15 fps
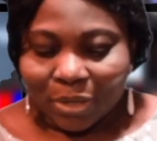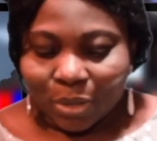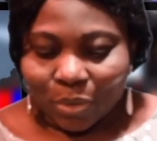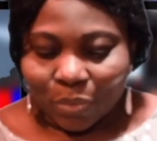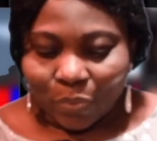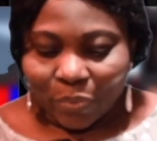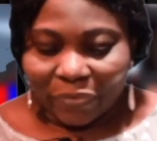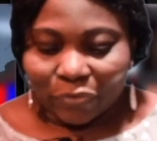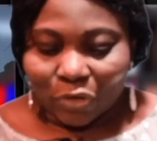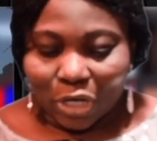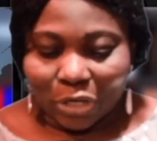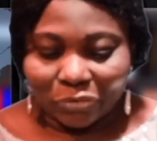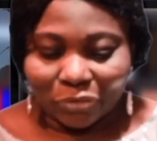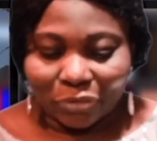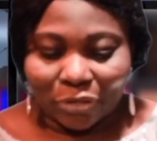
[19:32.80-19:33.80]
We've
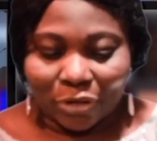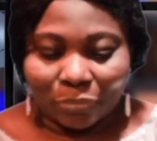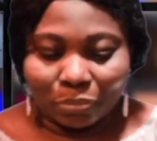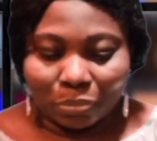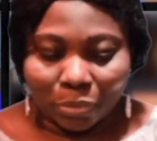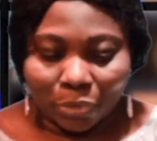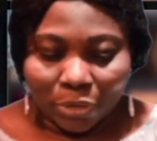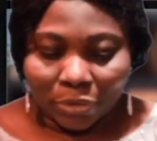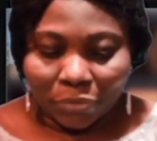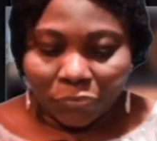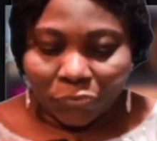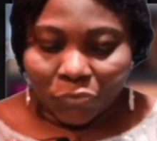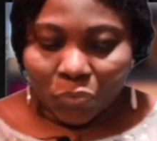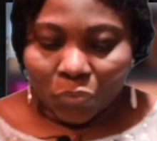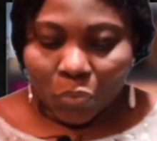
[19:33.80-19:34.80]
also got Blood
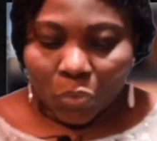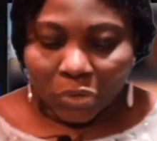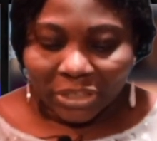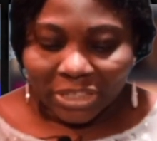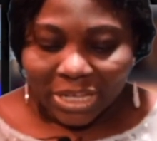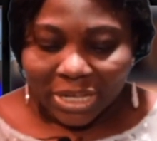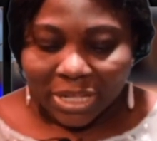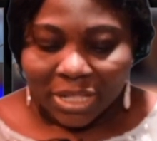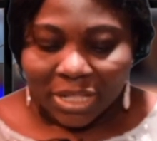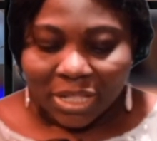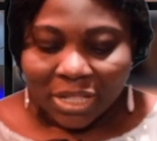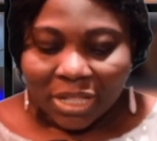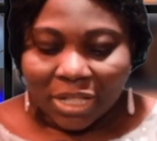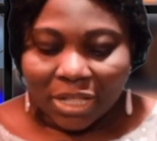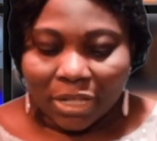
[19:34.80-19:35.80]
for Water,
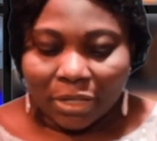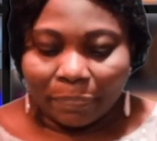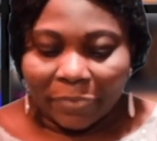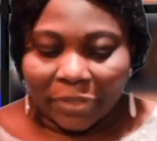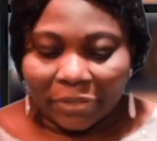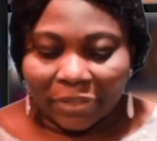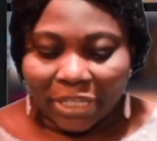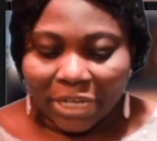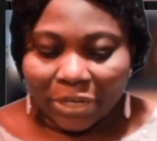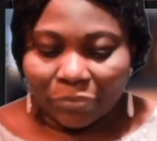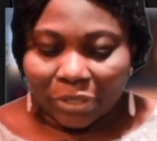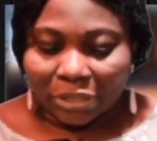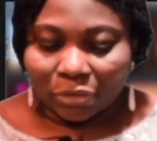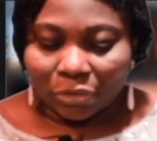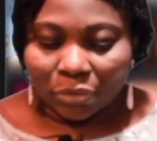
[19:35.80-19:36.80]
the
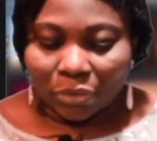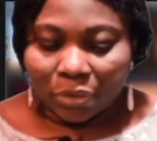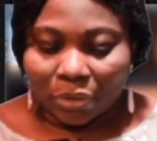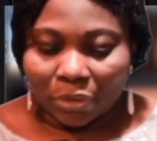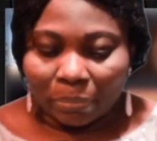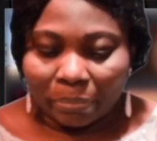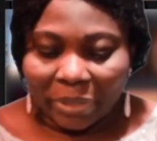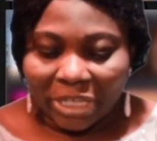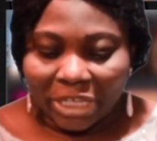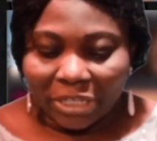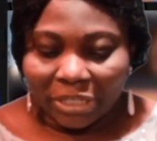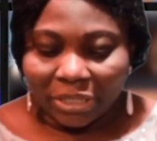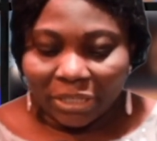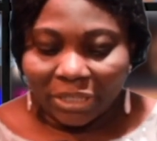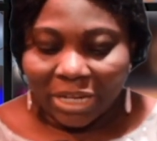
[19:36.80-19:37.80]
director
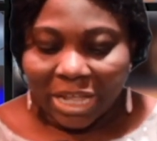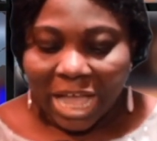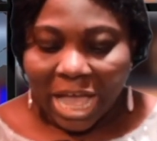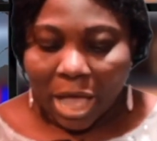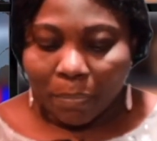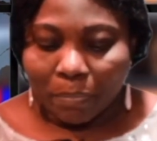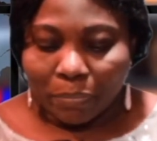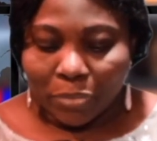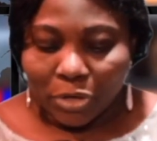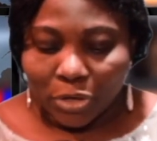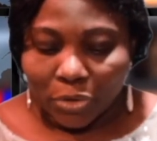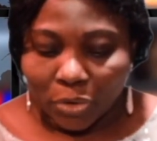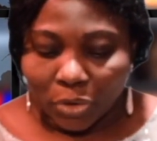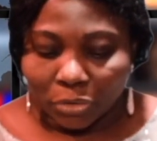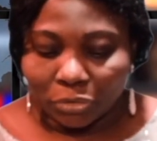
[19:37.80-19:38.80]
being
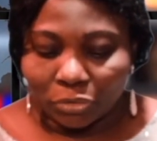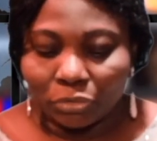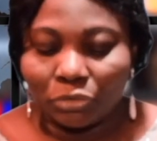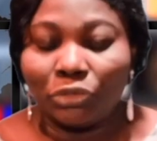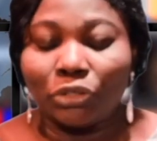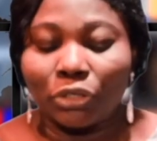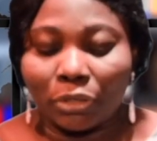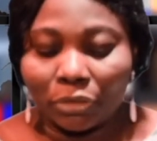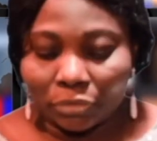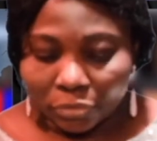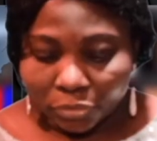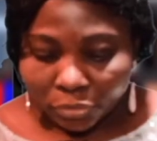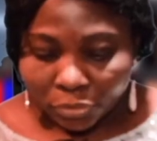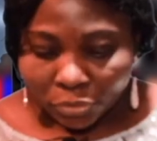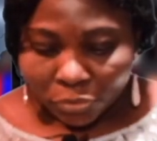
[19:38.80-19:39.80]
Habi Odun John
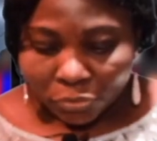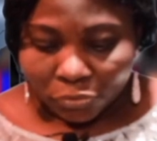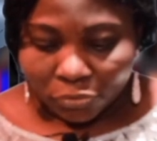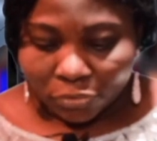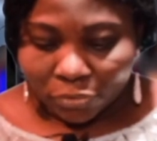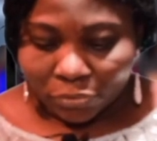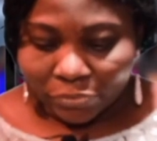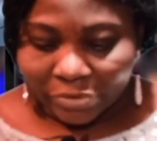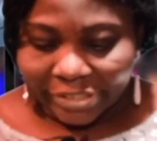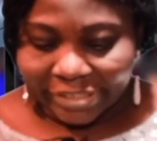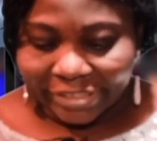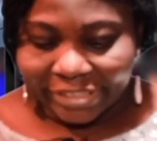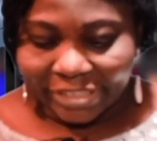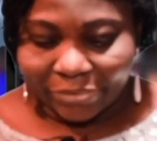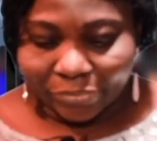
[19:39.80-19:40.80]

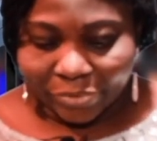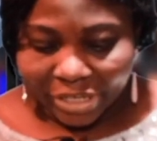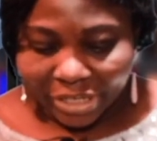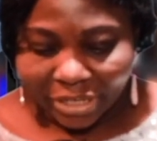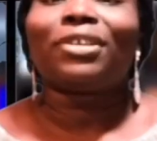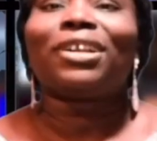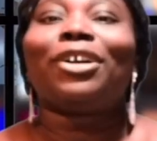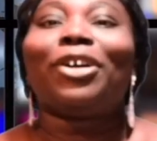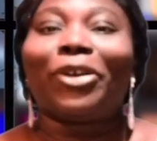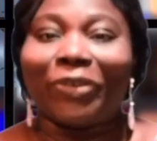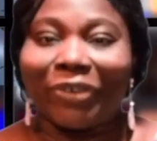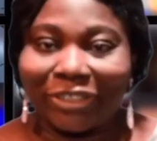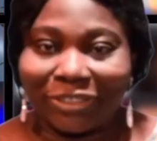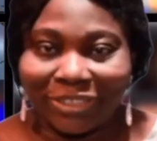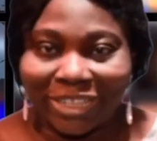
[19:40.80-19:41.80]
Soretire.
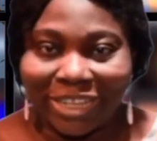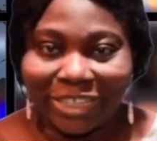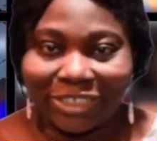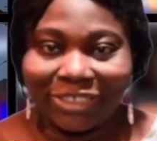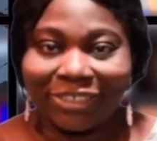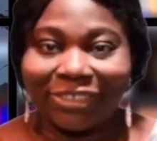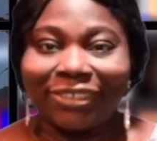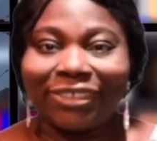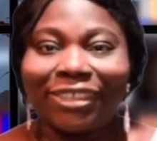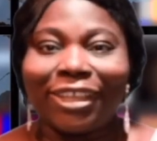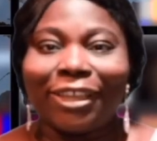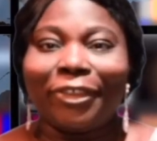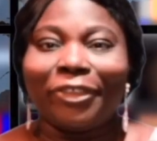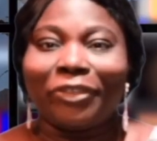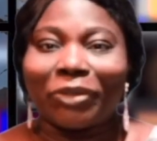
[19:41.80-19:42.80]
Congratulations
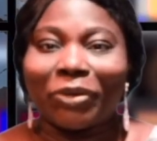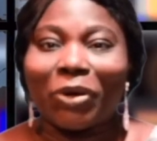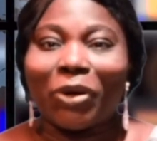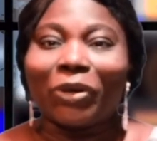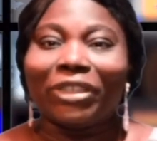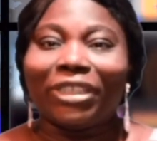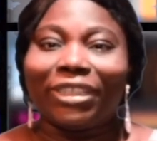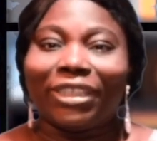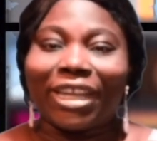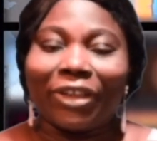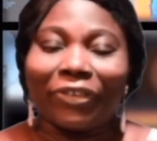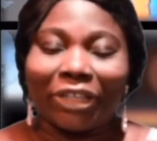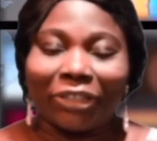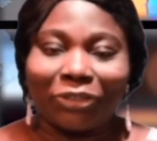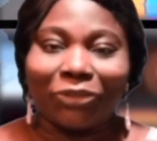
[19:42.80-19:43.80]
to all the
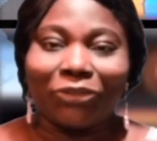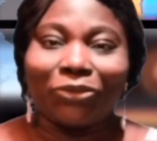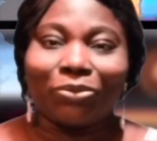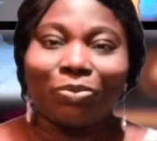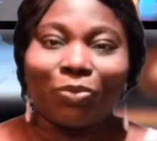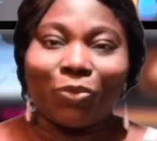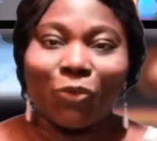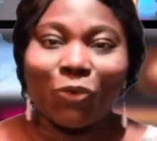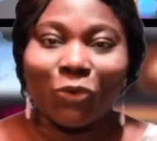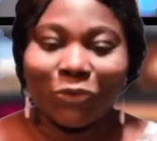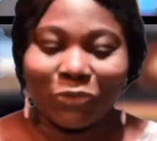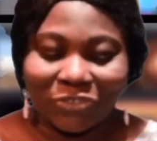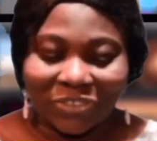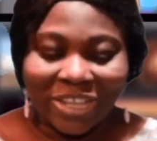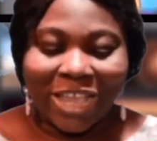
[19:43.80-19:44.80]
directors
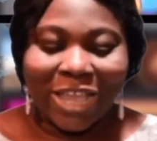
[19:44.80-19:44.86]
whose